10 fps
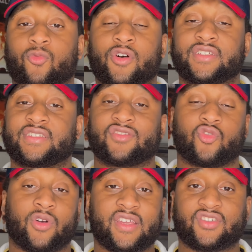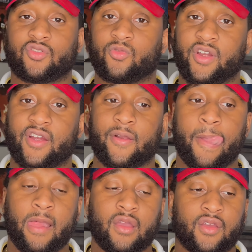one situation where
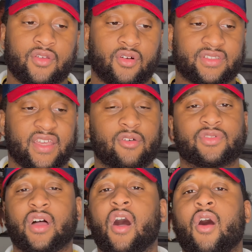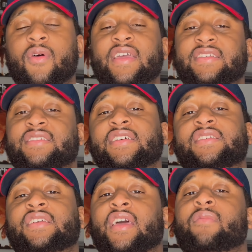you know what I'm saying? It was always
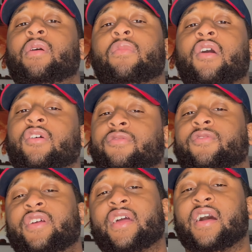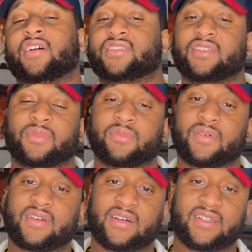tension at my mom's friend house simply
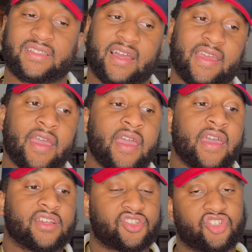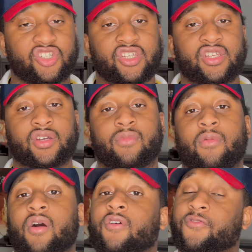because like she, my
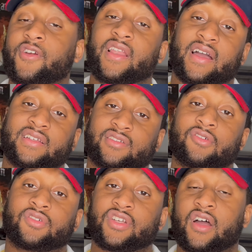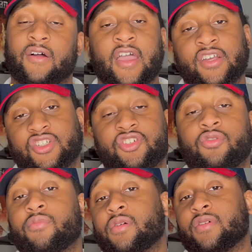mom's friend, like I told y'all, she
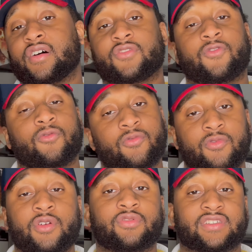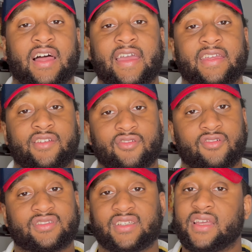remembered us from when we was like, you know
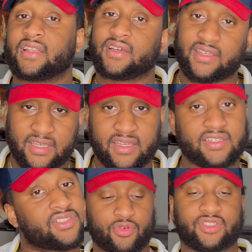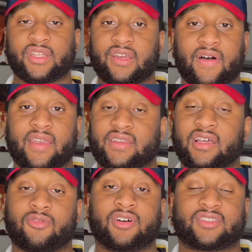what I'm saying, little kids. She used to live out in
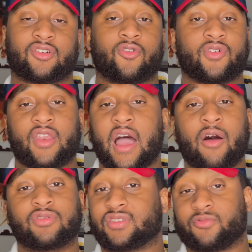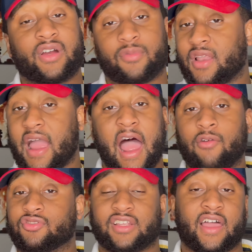Delaware. So, you know, I was a rebel. Like I
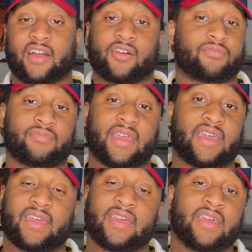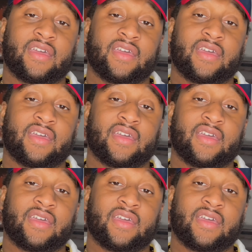was like a man,